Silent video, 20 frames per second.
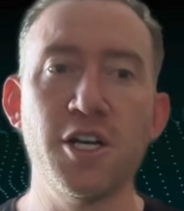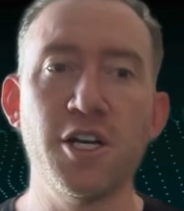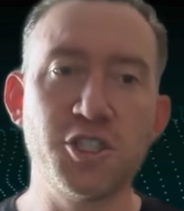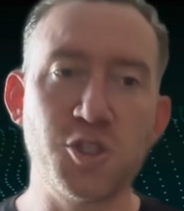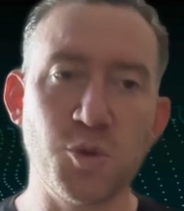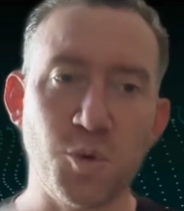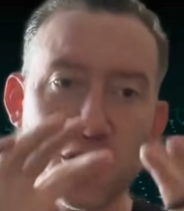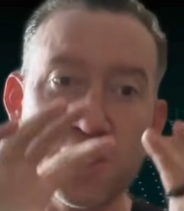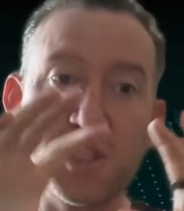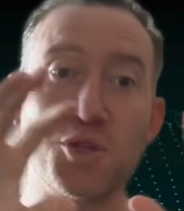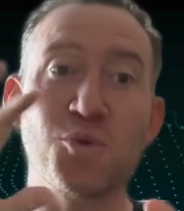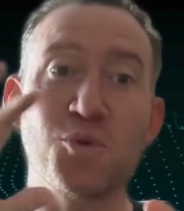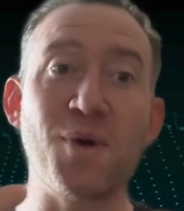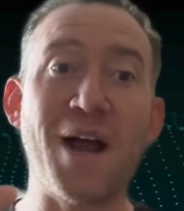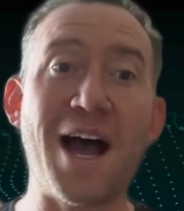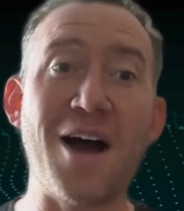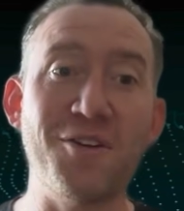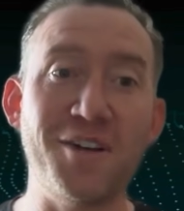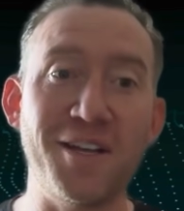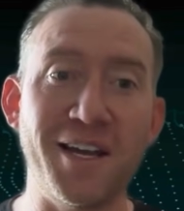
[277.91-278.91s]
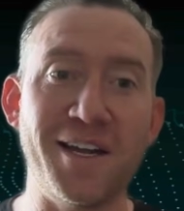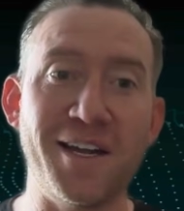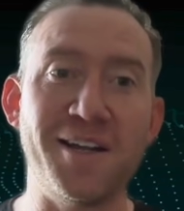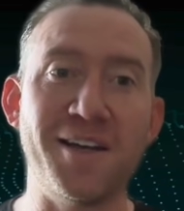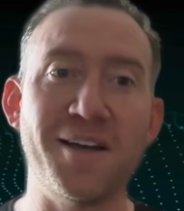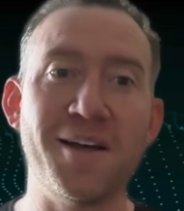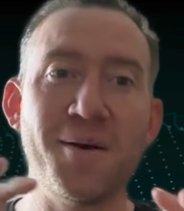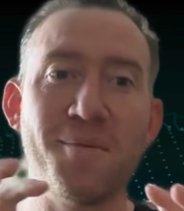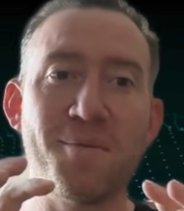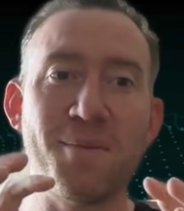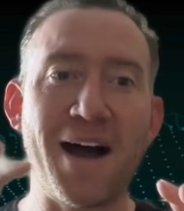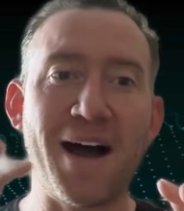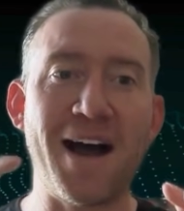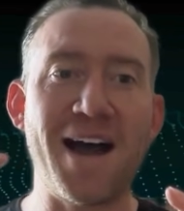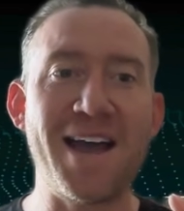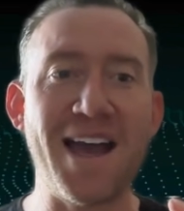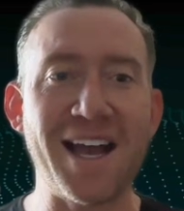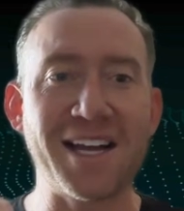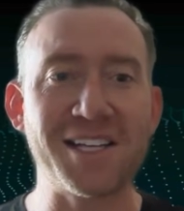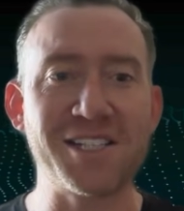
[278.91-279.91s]
So we're surrounded
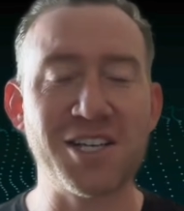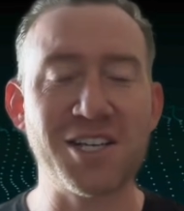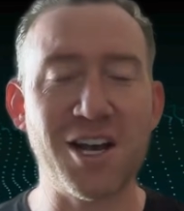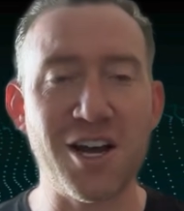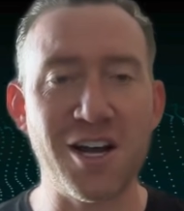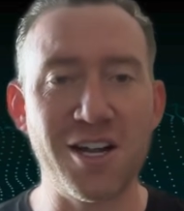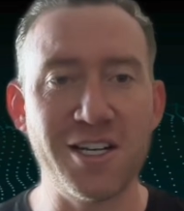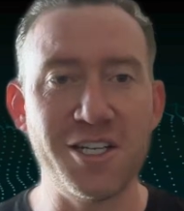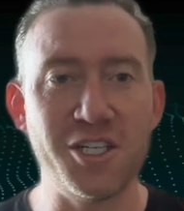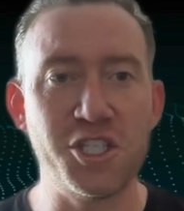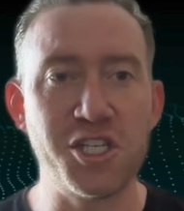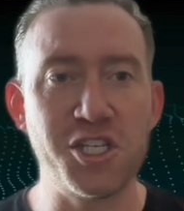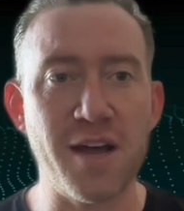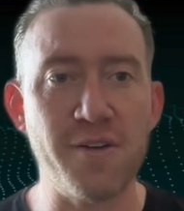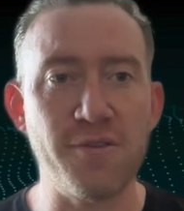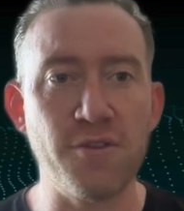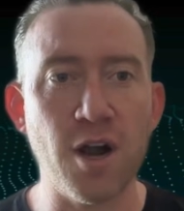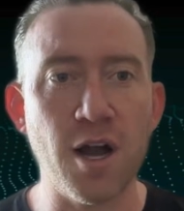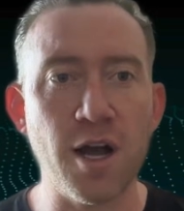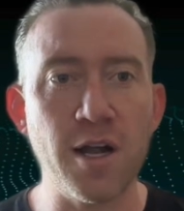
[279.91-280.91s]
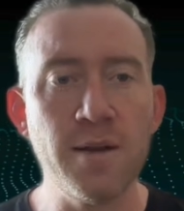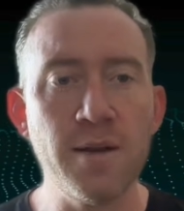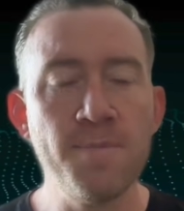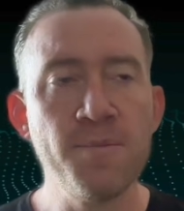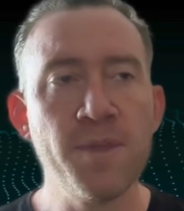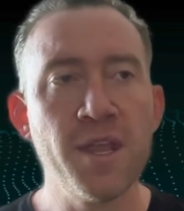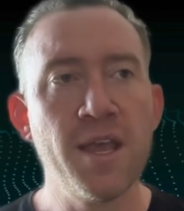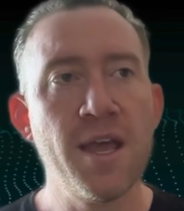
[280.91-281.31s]
by Exxon and Chevron.